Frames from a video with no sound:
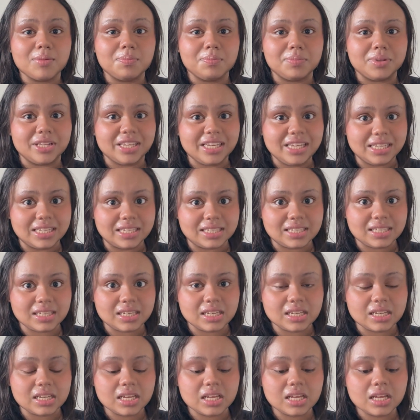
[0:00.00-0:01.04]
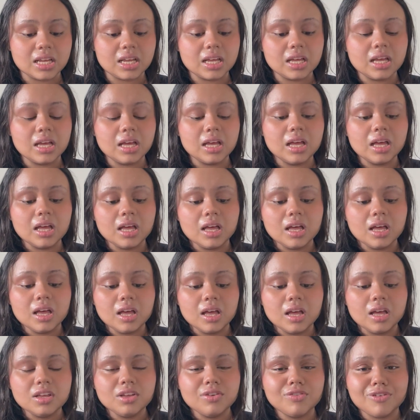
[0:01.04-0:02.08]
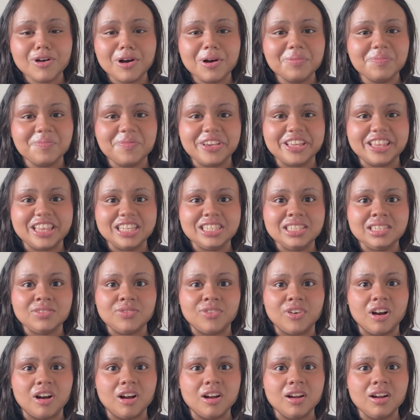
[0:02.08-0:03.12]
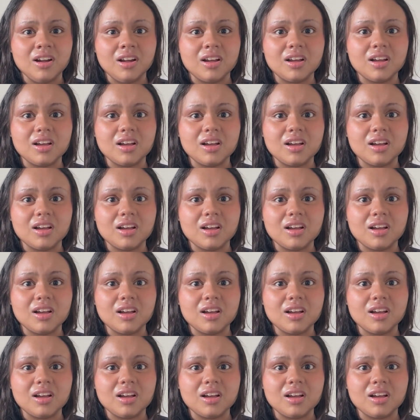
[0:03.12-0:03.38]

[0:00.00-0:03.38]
please. You've gotten me this far.